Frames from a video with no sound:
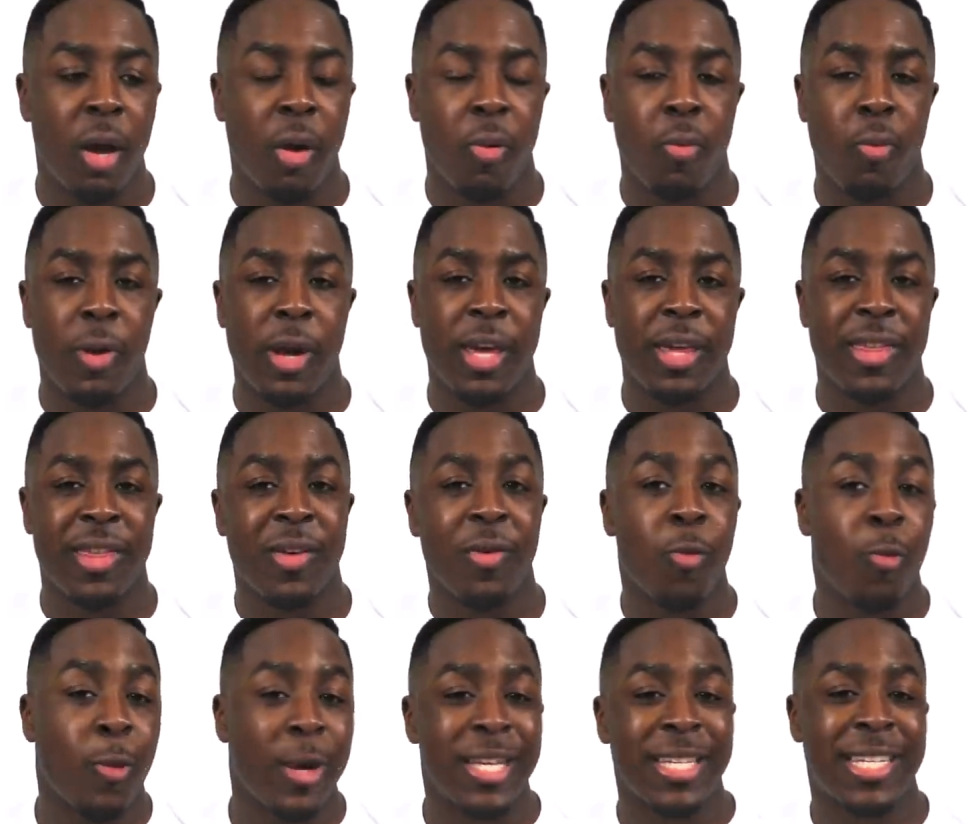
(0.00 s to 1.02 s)
with
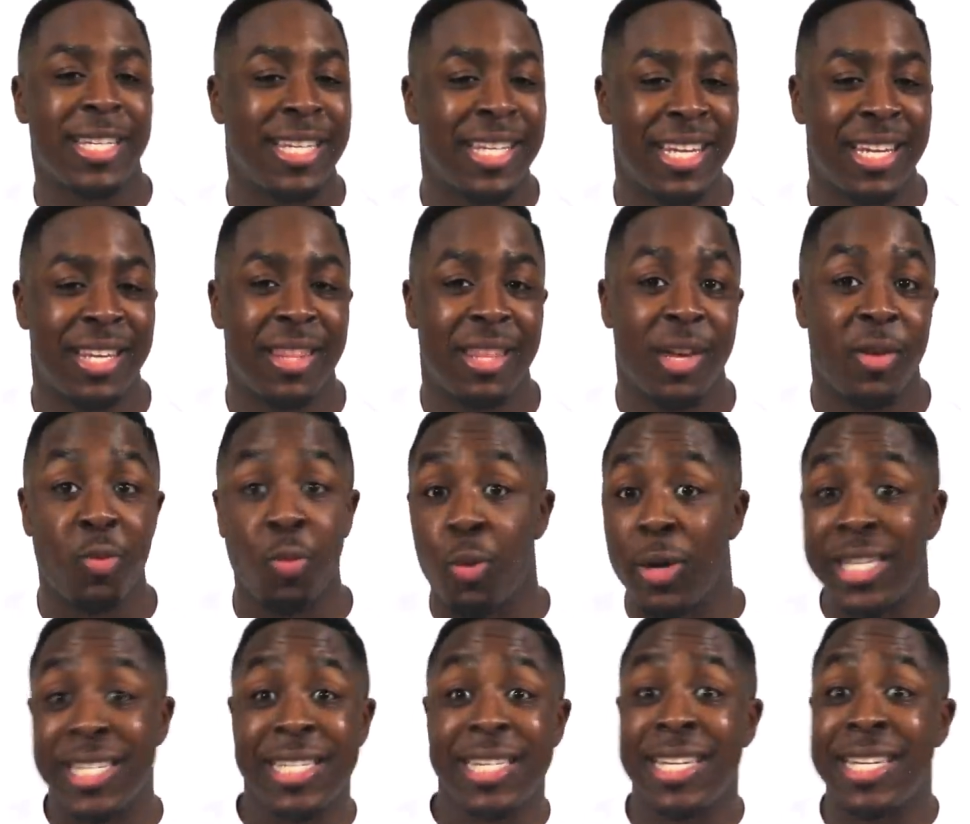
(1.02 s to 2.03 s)
Winston than
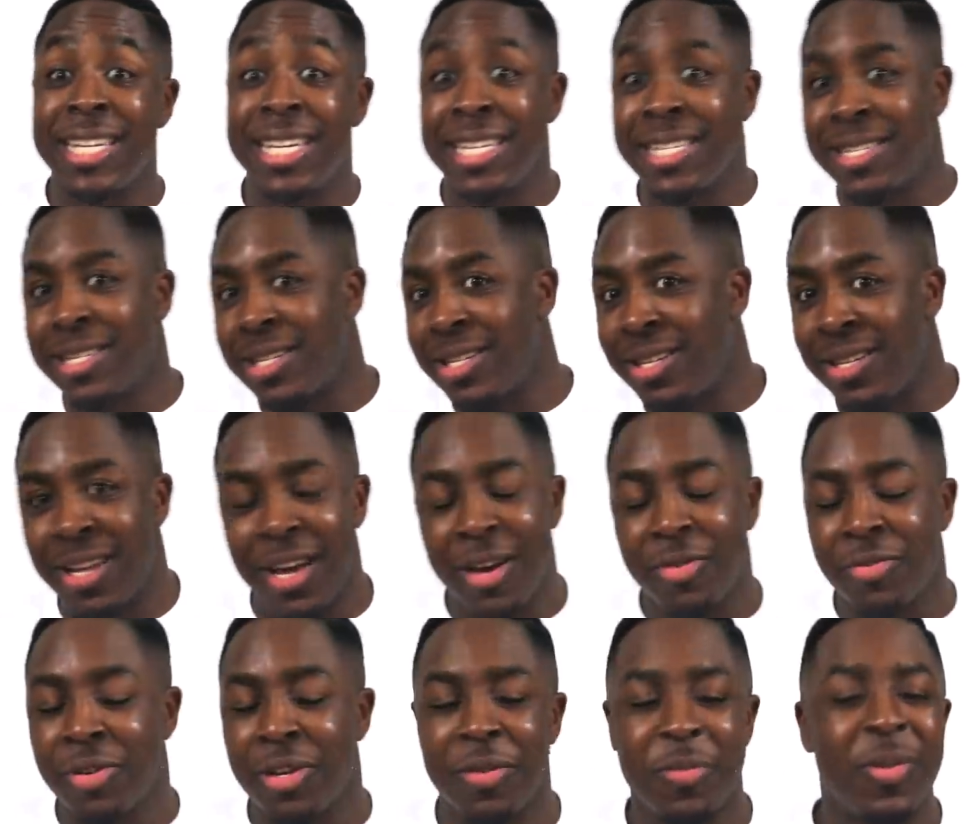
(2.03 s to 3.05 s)
Winstonista. I
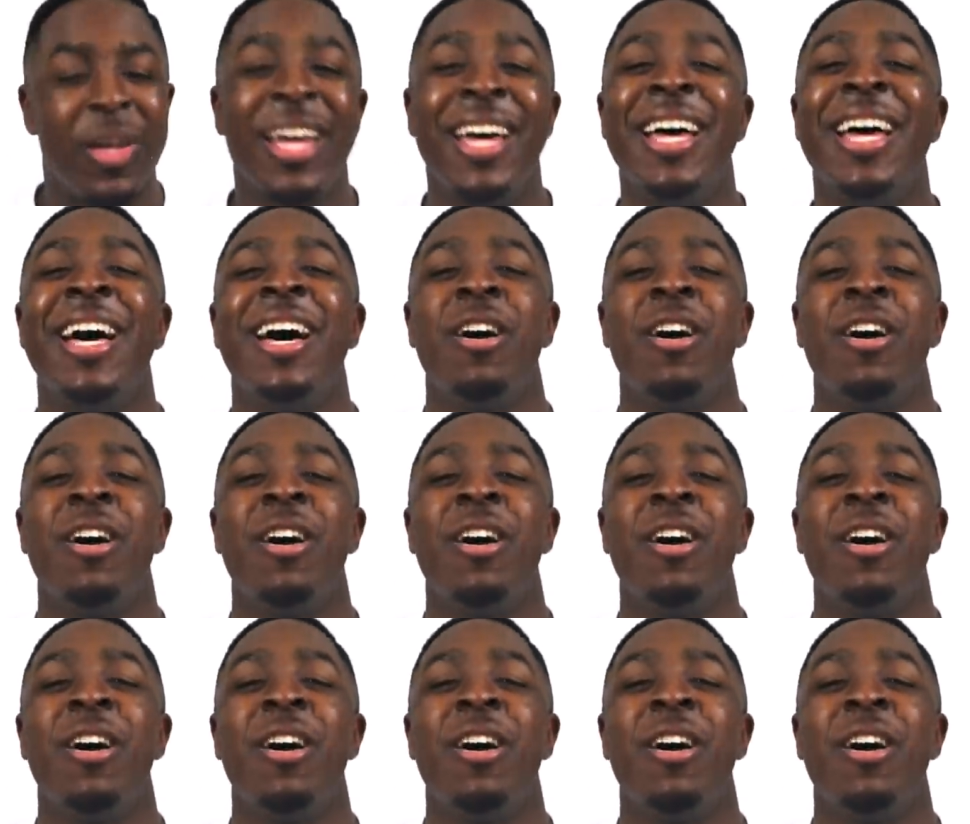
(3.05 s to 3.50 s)
don't know.